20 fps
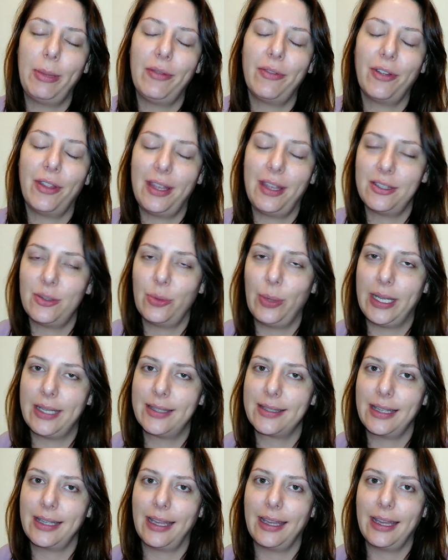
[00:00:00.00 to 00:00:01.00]
me for this
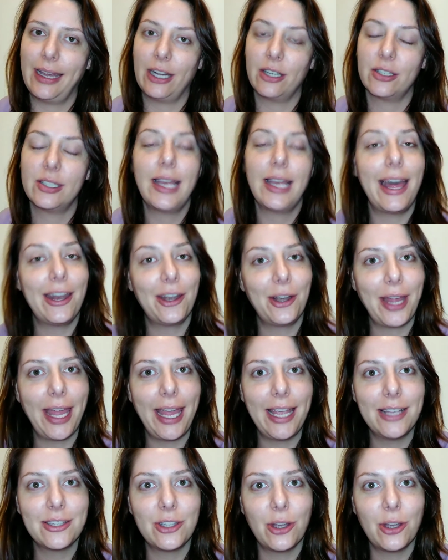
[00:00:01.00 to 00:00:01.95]
week's Skincare Saturday.